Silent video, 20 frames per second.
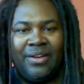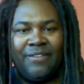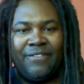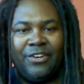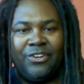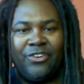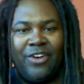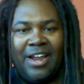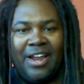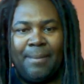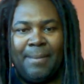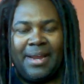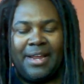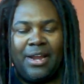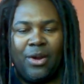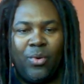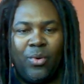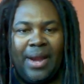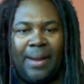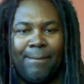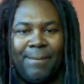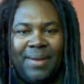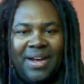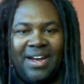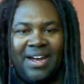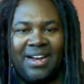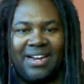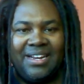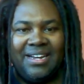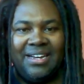if you try to make a quick
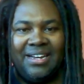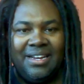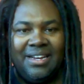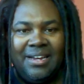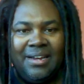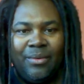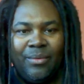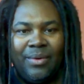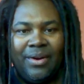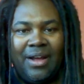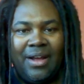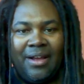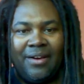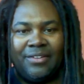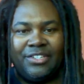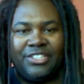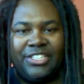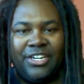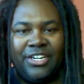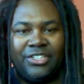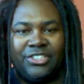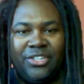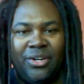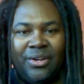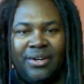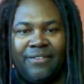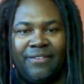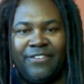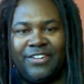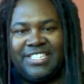buck out of Chael
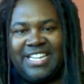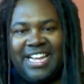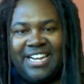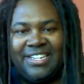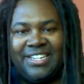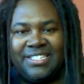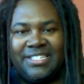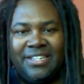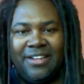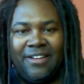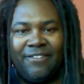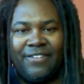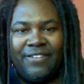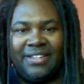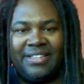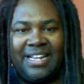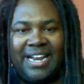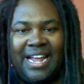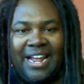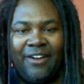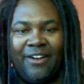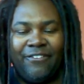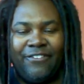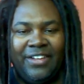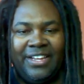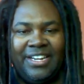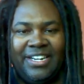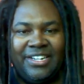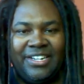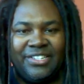Sonnen versus Anderson Silva that I
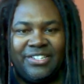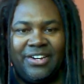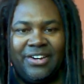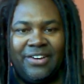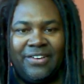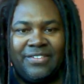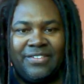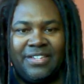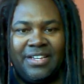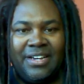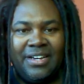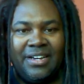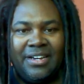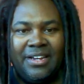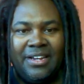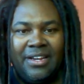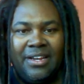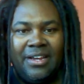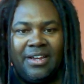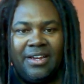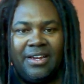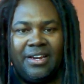don't feel he deserves, then